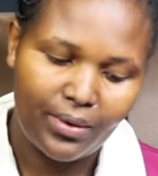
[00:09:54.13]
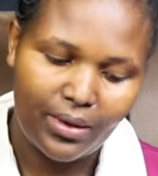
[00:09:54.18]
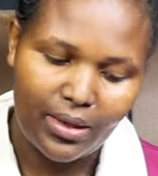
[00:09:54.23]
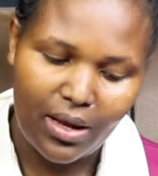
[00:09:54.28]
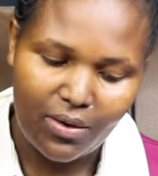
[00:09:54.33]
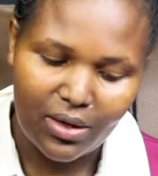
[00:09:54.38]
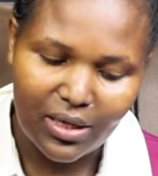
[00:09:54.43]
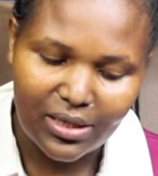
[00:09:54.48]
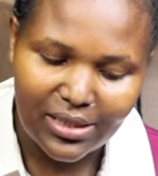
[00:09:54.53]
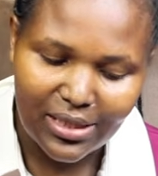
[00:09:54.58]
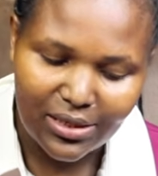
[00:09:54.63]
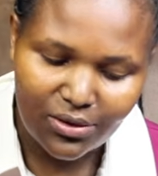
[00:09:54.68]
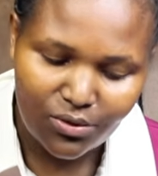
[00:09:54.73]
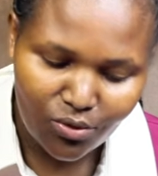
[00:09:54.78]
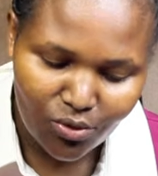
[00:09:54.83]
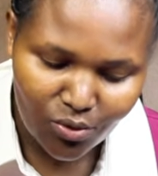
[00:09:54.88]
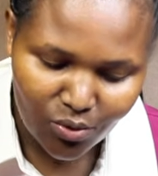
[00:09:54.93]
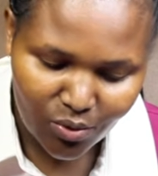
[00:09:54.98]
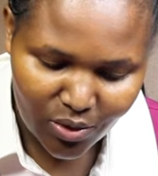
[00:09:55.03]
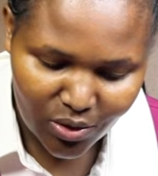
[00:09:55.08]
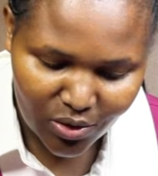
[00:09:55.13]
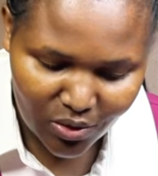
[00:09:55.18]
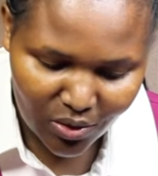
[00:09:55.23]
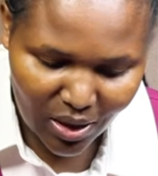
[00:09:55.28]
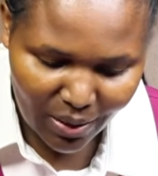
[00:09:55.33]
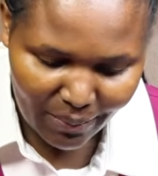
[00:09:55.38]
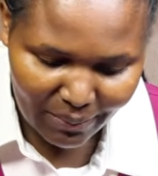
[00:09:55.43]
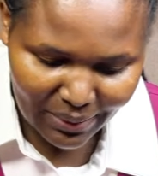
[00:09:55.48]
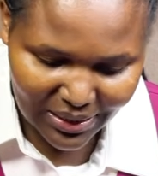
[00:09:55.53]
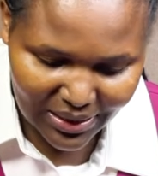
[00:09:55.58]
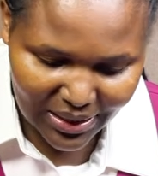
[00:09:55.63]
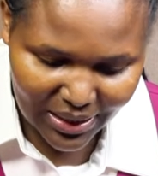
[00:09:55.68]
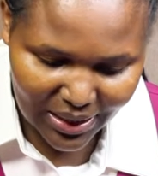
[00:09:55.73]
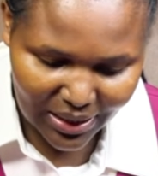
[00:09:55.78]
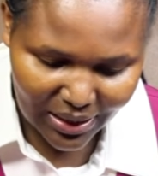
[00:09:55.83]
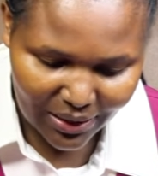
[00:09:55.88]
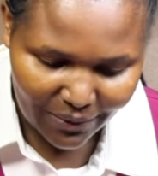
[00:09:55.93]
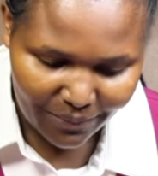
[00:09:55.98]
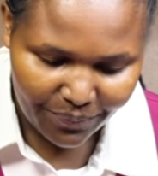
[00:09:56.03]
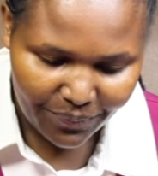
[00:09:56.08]
Now let us go to question number
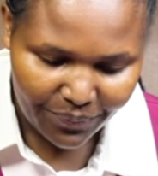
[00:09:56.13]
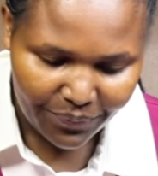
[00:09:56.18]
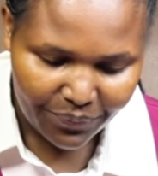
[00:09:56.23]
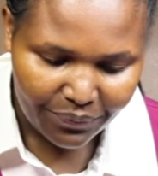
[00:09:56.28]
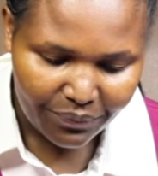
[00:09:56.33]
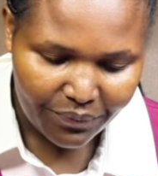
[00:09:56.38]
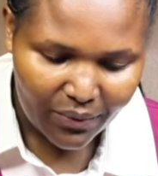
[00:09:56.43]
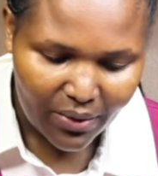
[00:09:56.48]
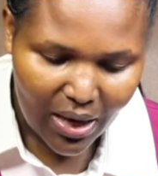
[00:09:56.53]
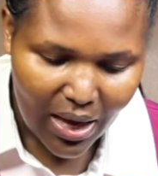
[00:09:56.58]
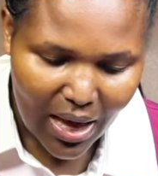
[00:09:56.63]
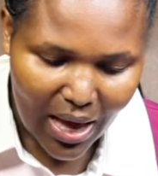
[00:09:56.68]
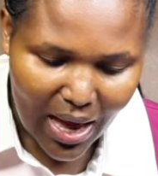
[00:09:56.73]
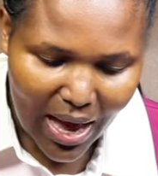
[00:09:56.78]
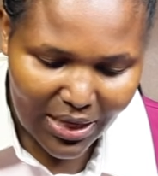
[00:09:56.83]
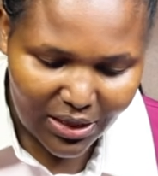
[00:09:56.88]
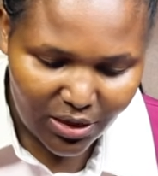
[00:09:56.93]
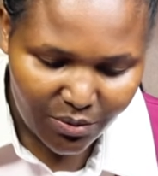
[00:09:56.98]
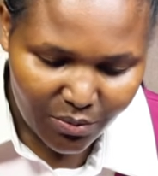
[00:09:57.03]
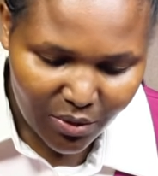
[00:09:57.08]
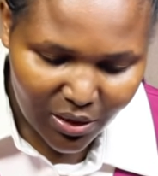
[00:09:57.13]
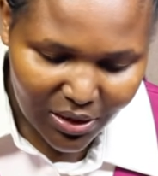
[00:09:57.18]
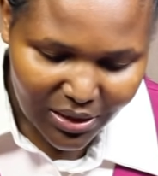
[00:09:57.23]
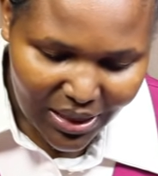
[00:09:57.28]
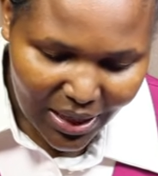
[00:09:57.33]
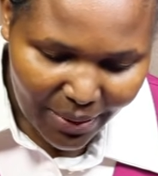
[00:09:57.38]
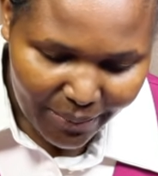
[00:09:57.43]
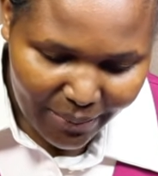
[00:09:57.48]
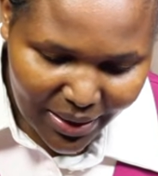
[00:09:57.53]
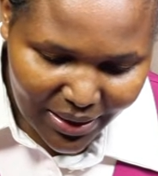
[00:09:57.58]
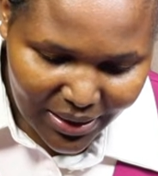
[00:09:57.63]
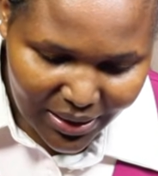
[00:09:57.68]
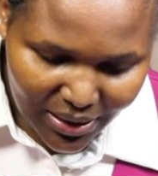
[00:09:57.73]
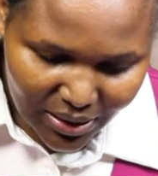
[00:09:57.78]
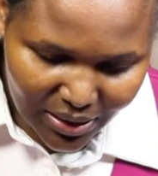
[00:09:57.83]
10. A small turbine